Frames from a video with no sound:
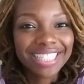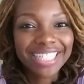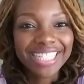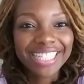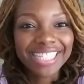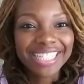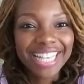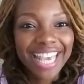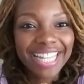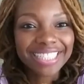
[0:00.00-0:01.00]
Can you
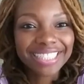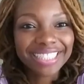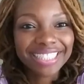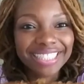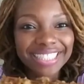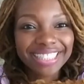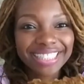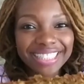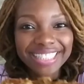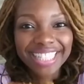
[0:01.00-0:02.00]
see it?
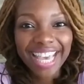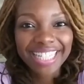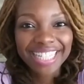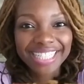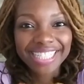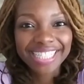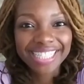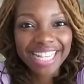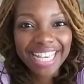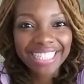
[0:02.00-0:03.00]
Can you
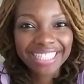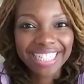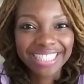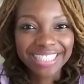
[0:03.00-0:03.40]
see it?